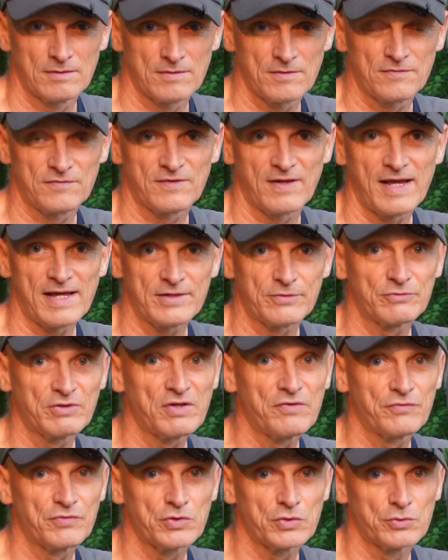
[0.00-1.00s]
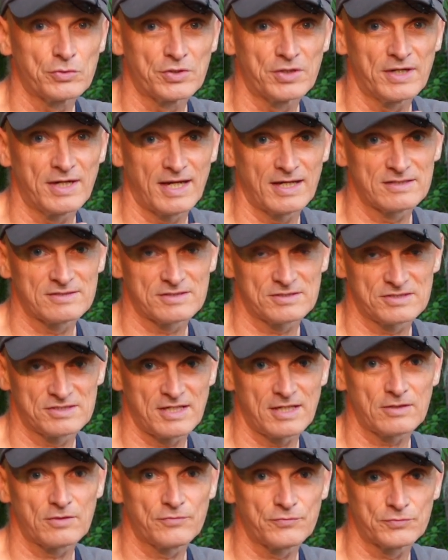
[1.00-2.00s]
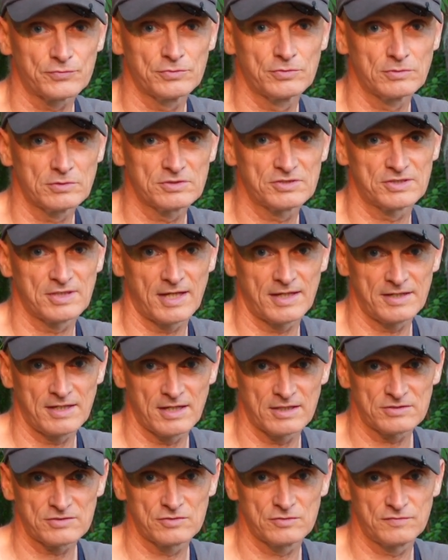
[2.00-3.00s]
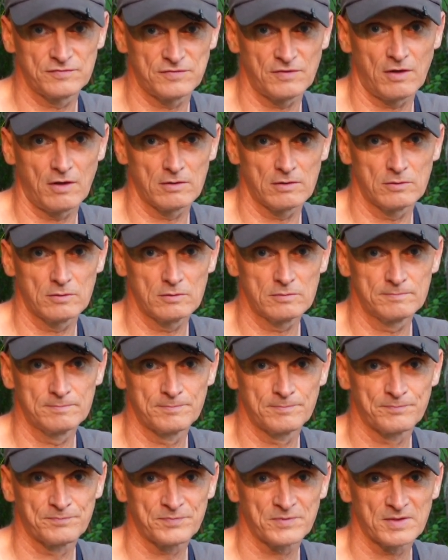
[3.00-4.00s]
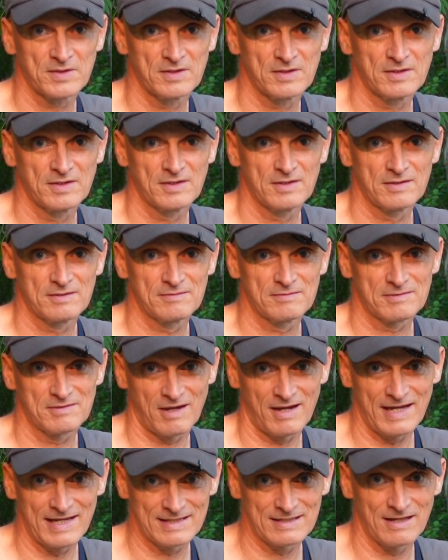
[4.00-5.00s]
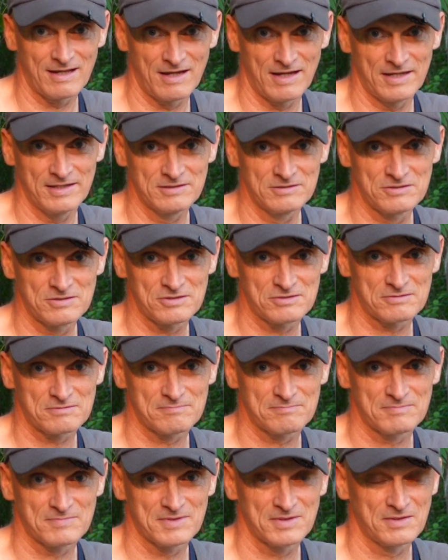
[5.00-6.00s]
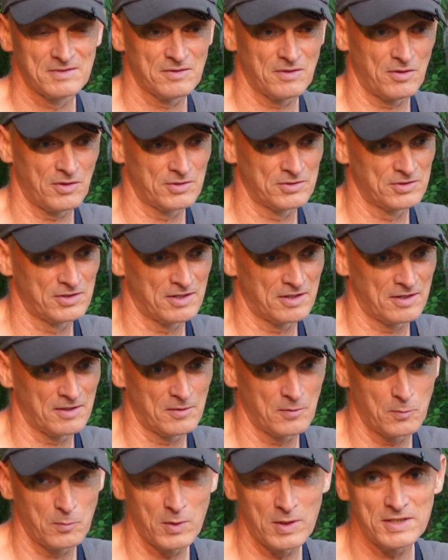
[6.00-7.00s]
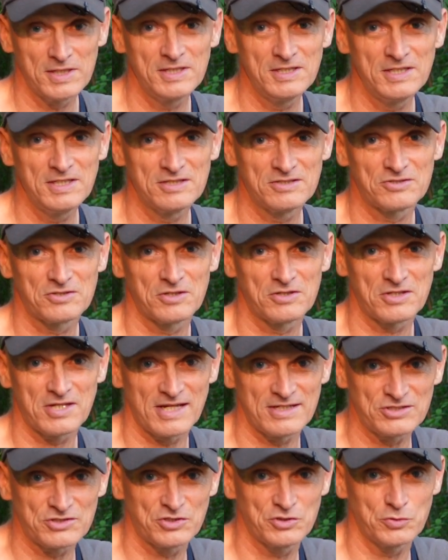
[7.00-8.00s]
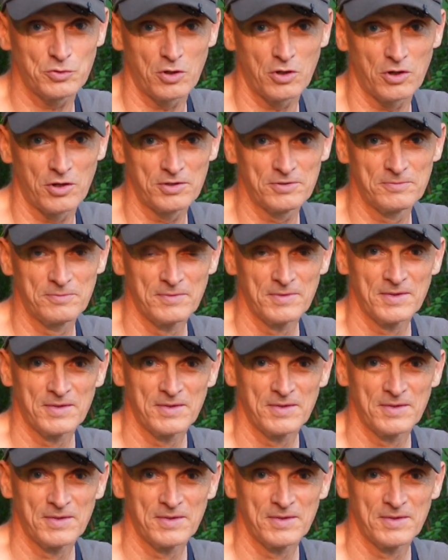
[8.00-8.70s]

The flight reviewer has a set of rules that he has to follow, guidelines on uh, what he needs to test you on,